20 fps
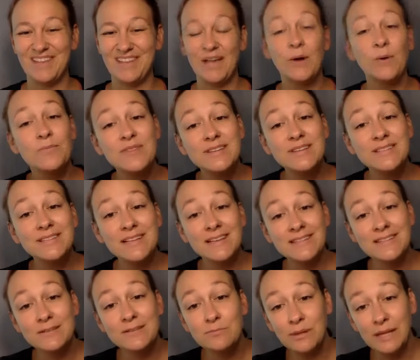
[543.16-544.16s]
I hope this
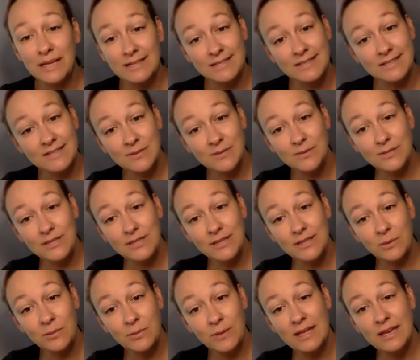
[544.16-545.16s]
lesson blesses you a
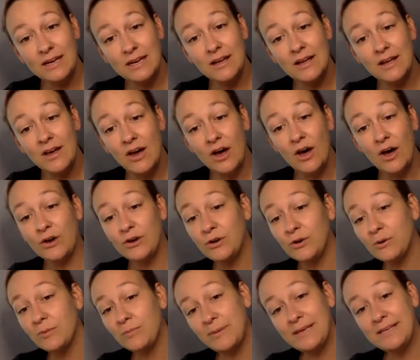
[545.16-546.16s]
little bit on
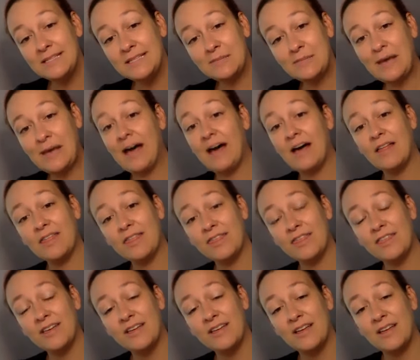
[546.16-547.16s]
your peace
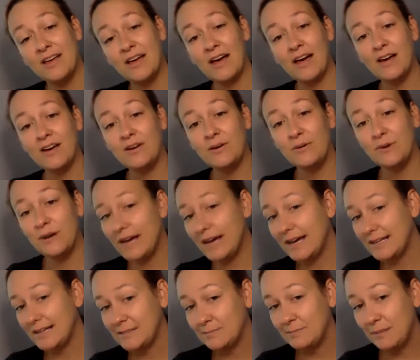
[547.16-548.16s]
path. I know it
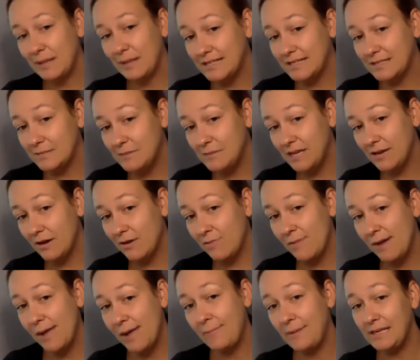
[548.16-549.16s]
has blessed me on
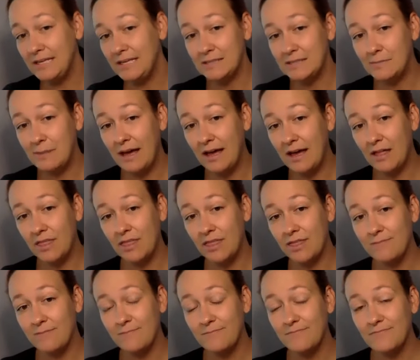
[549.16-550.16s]
my peace path.
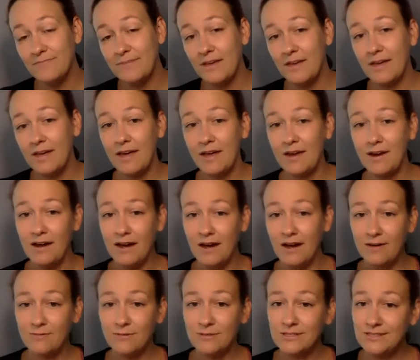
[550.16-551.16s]
And
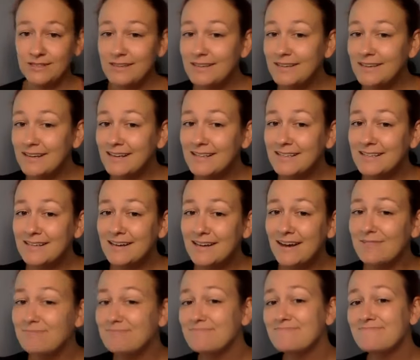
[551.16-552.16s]
I will see you next
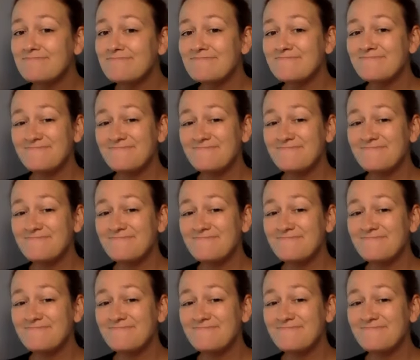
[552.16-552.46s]
time.